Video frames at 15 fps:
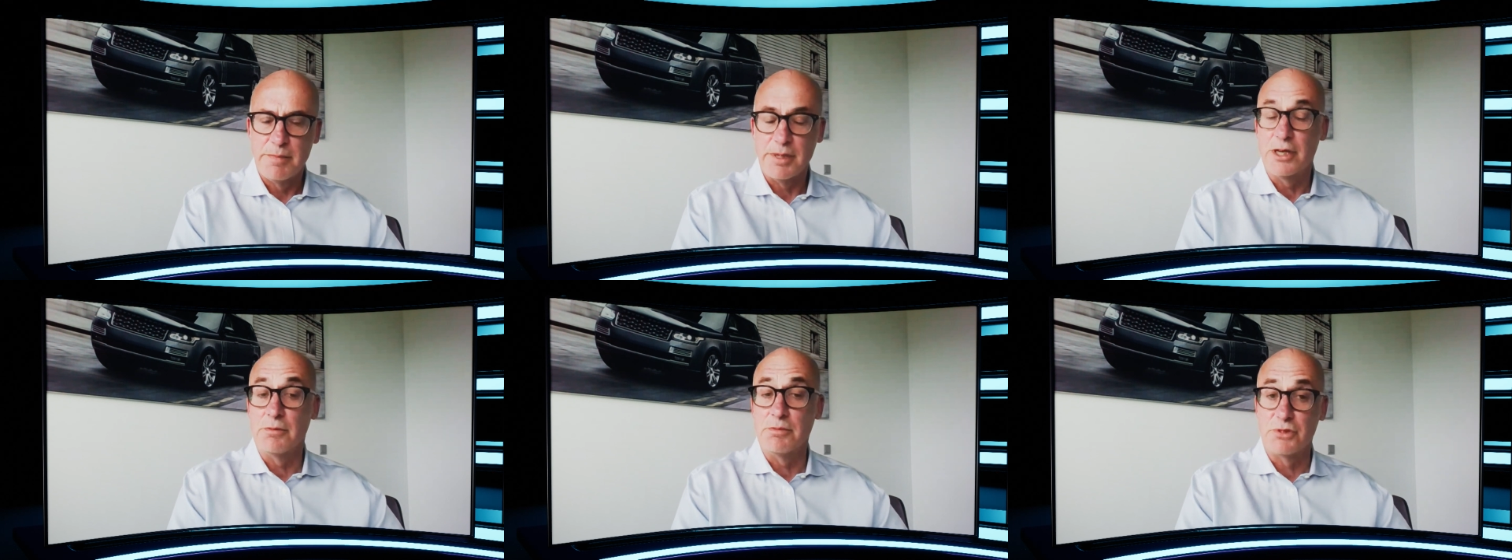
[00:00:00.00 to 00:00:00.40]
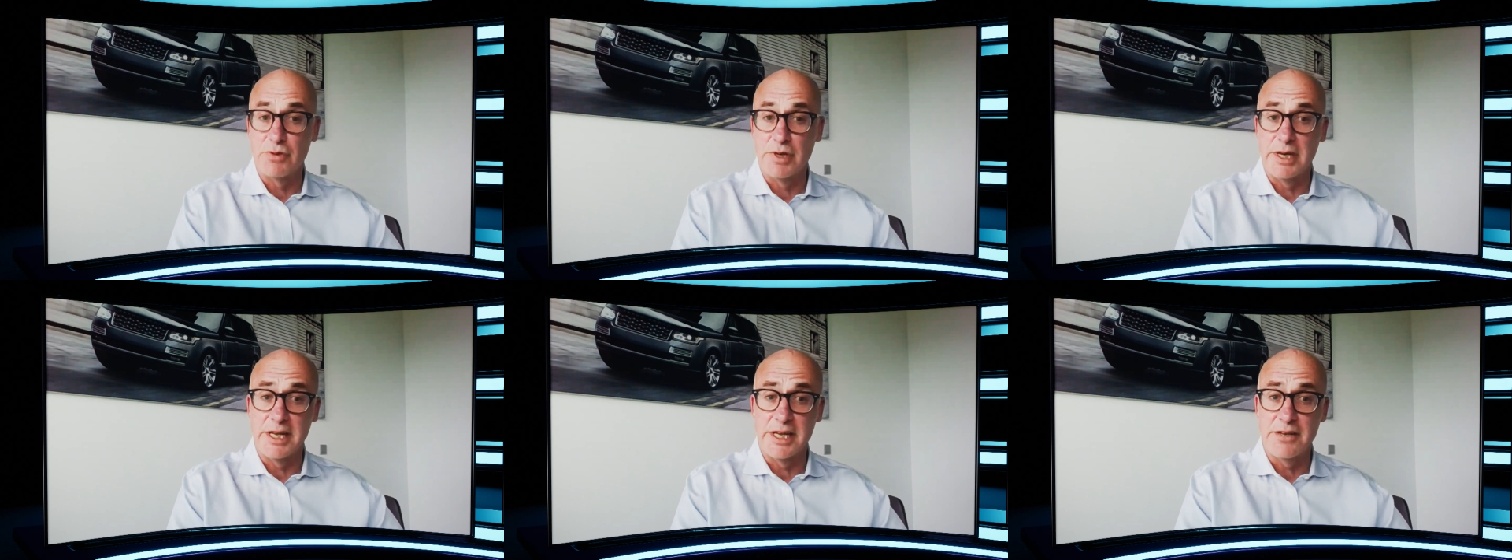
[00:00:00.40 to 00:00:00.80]
becomes
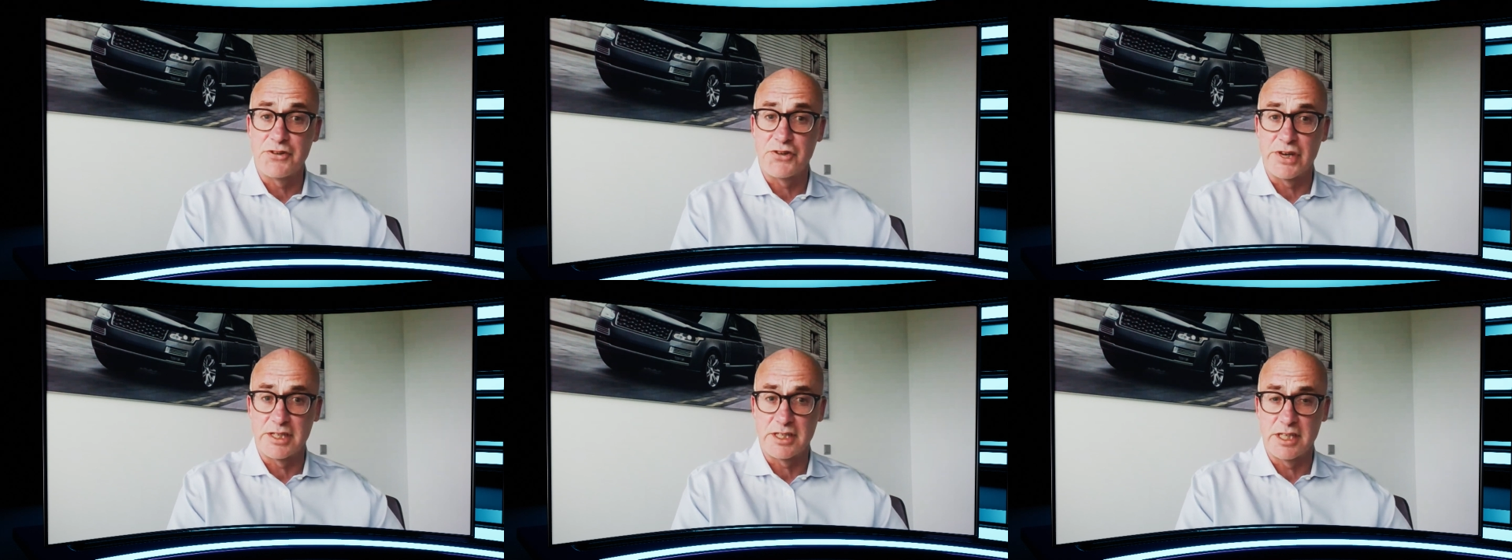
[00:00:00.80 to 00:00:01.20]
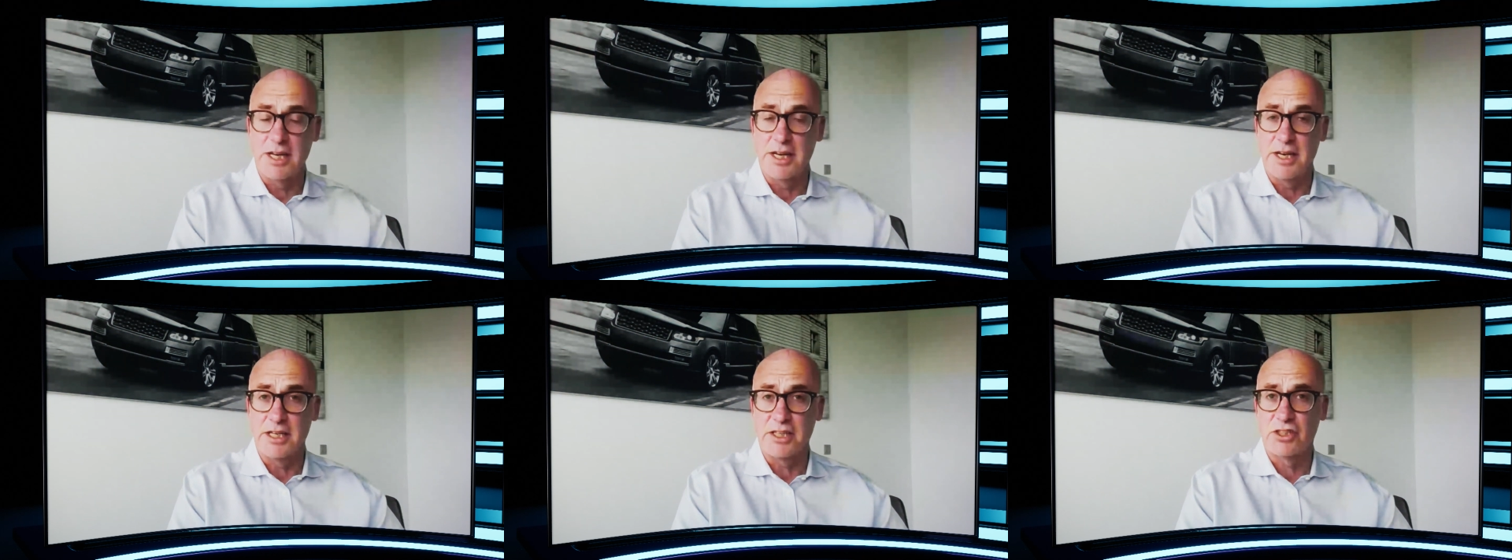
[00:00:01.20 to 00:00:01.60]
really
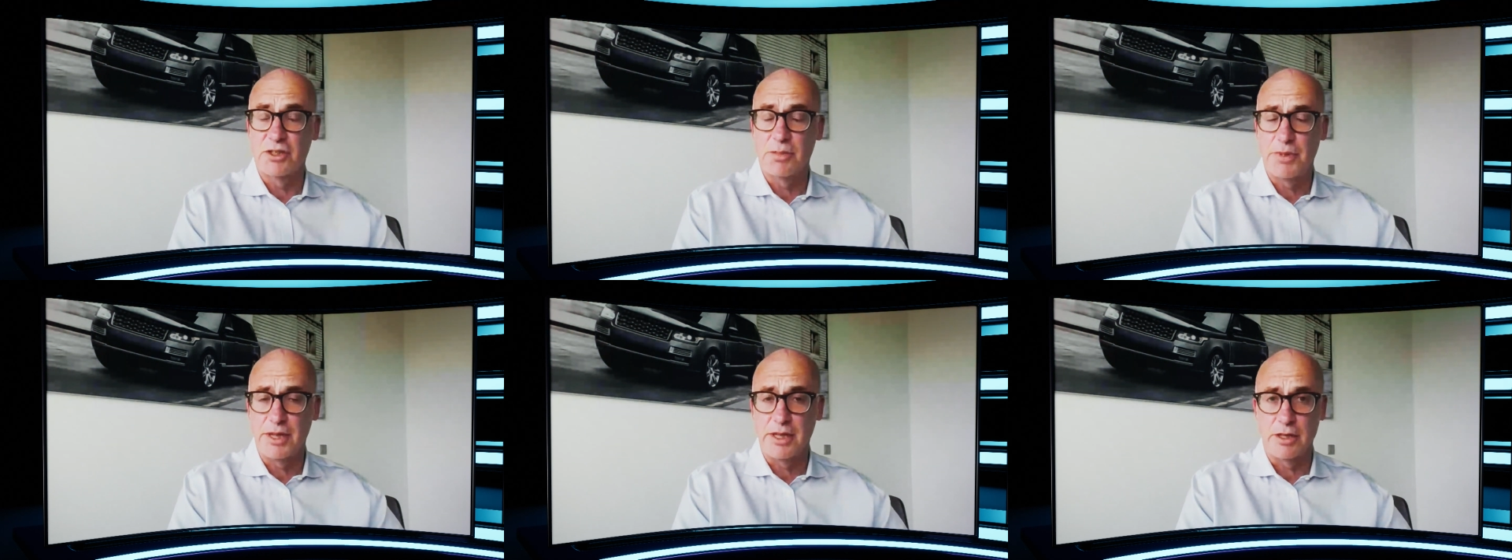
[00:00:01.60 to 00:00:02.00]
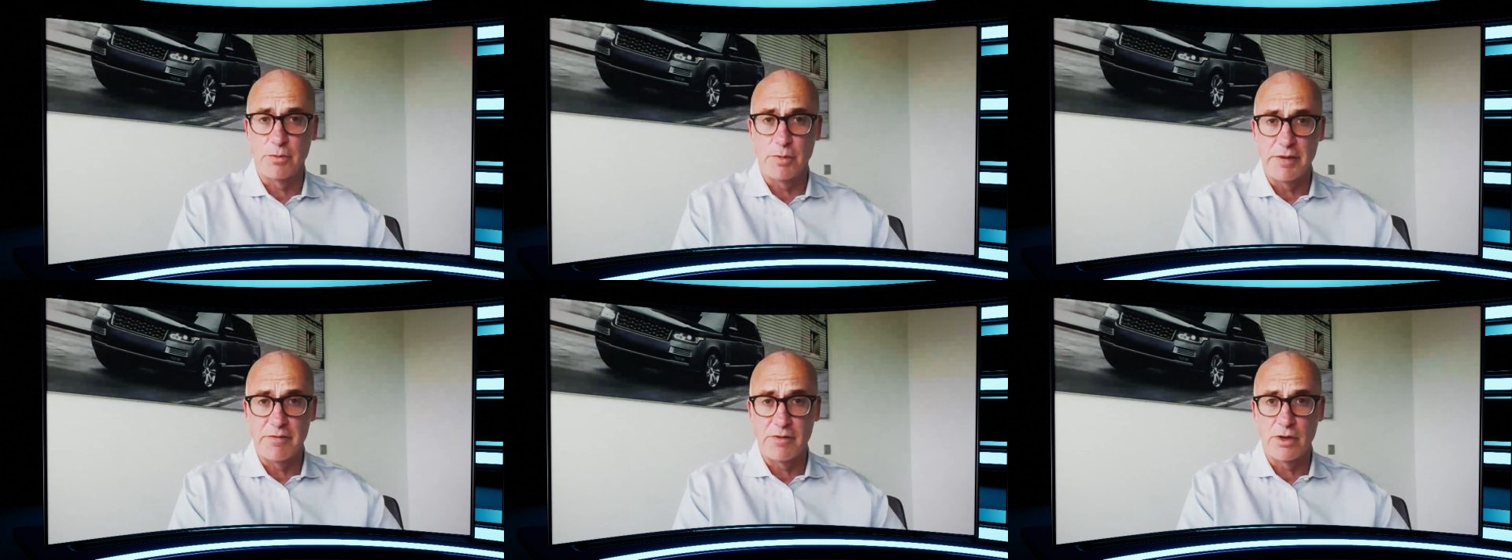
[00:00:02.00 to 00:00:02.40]
interesting, and it's something that
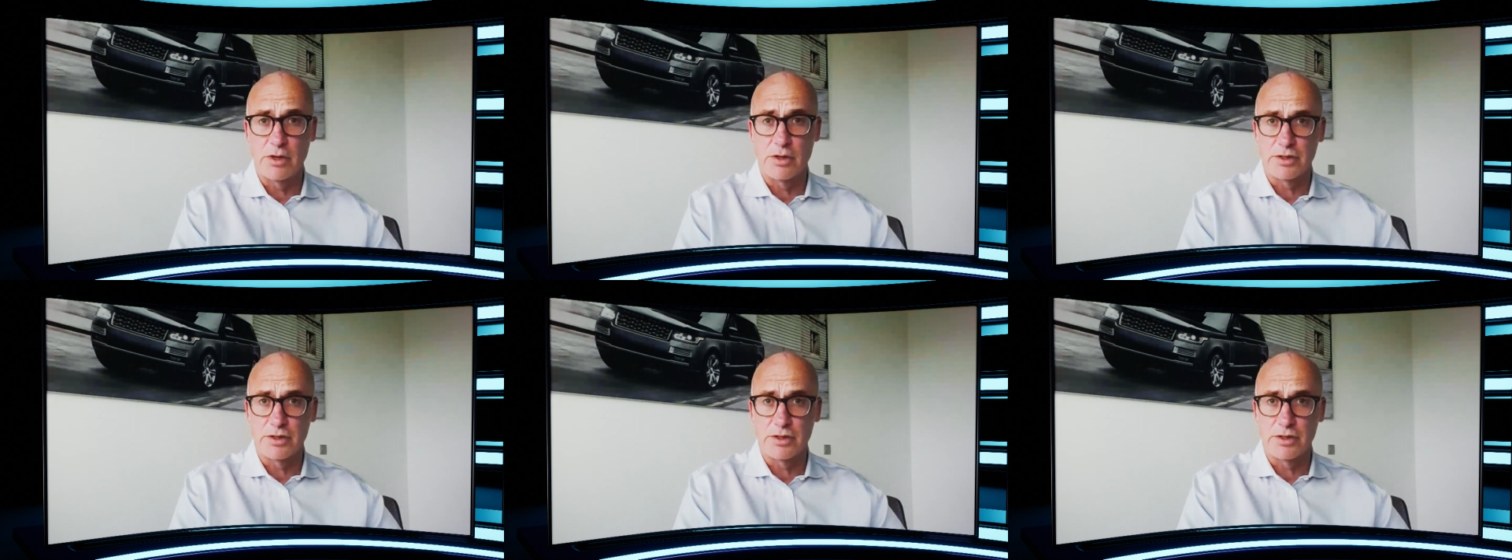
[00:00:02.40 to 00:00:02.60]
we've